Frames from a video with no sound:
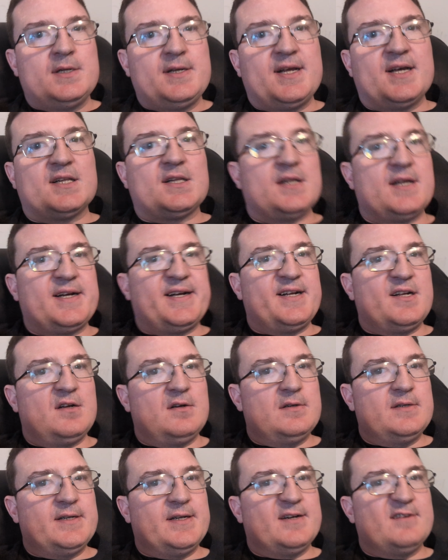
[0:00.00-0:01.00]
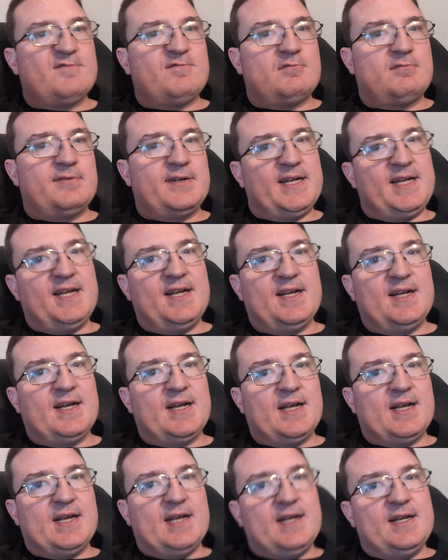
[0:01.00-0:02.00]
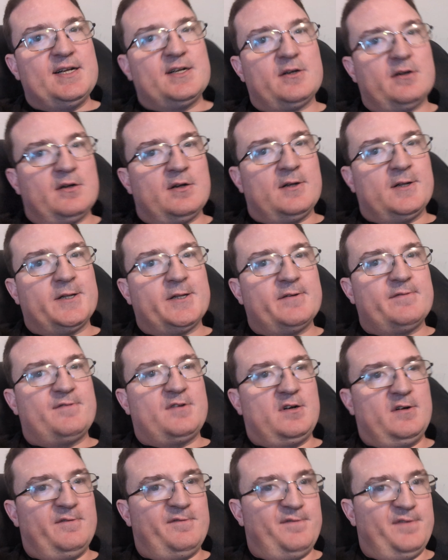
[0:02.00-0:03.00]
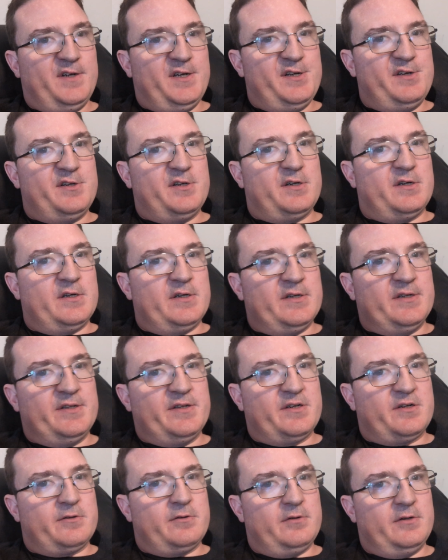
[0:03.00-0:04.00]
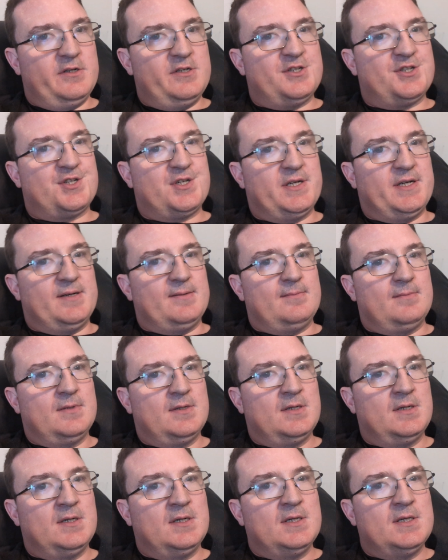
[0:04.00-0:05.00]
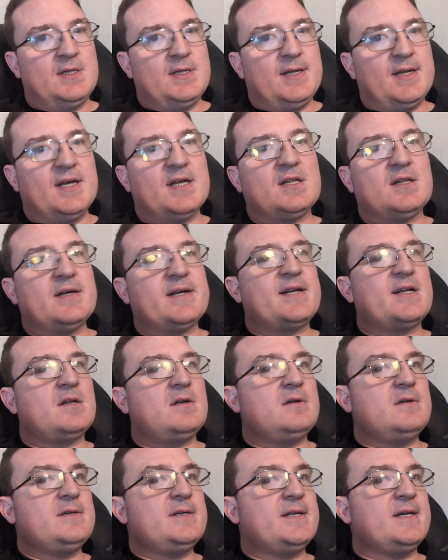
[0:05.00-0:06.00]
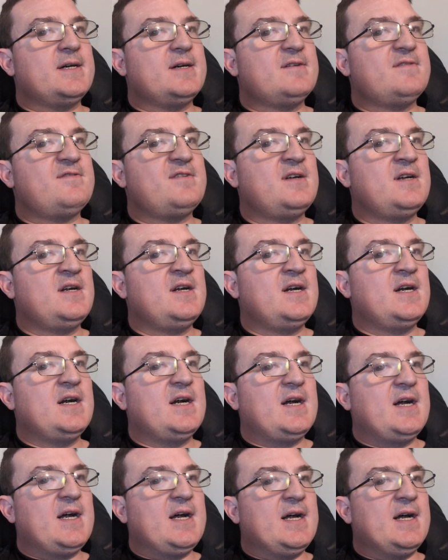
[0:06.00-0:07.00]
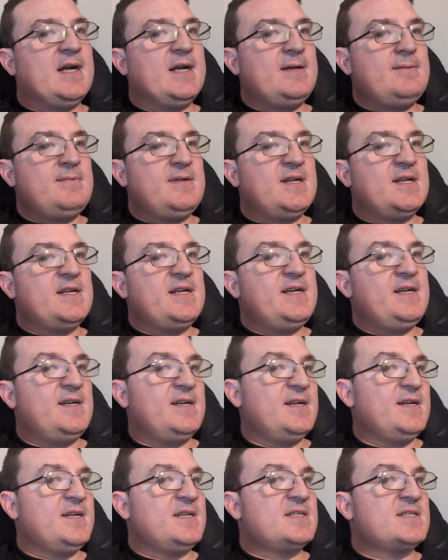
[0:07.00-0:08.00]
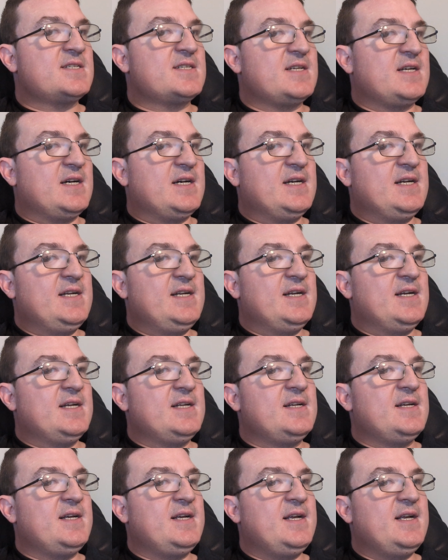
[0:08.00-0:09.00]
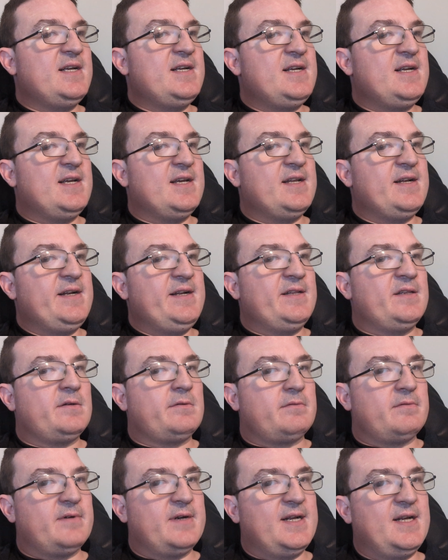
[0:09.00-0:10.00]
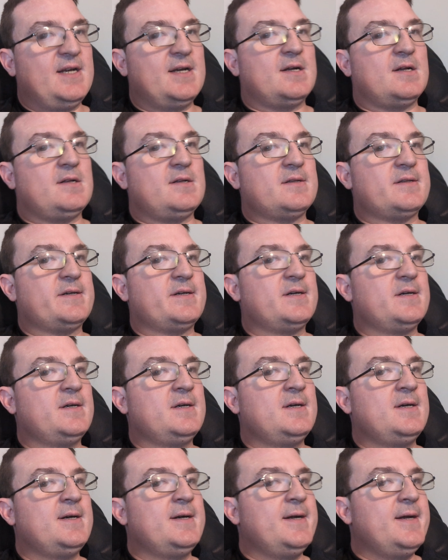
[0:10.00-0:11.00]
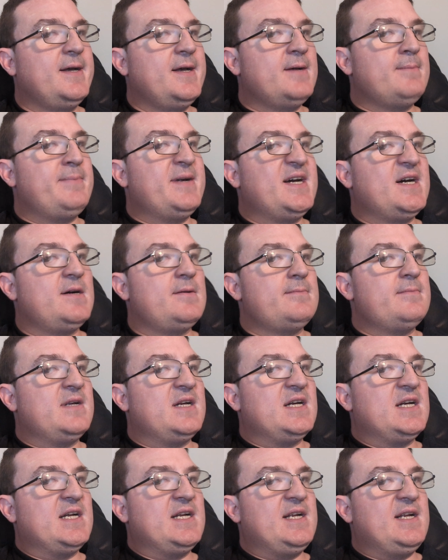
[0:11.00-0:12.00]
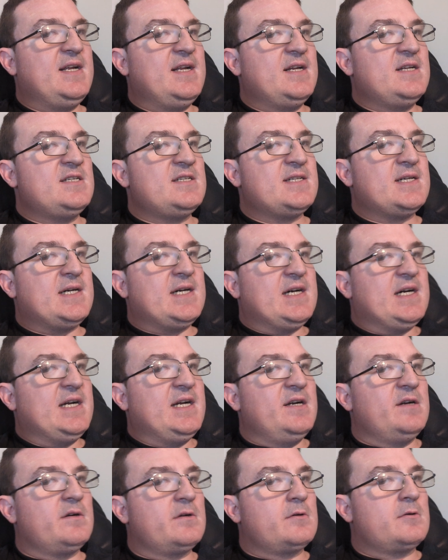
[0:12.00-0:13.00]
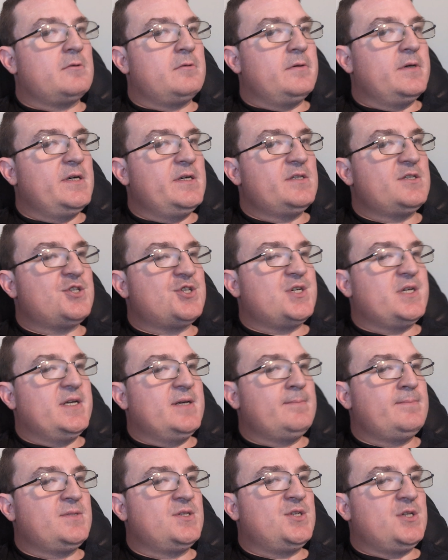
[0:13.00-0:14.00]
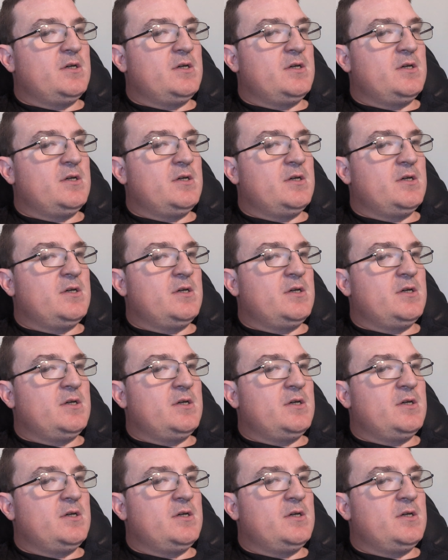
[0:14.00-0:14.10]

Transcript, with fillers: Now, luckily enough, we ate all of our food on the cruise ship. Now, luckily enough, I'm getting excited and getting thrilled about my entire cruise ship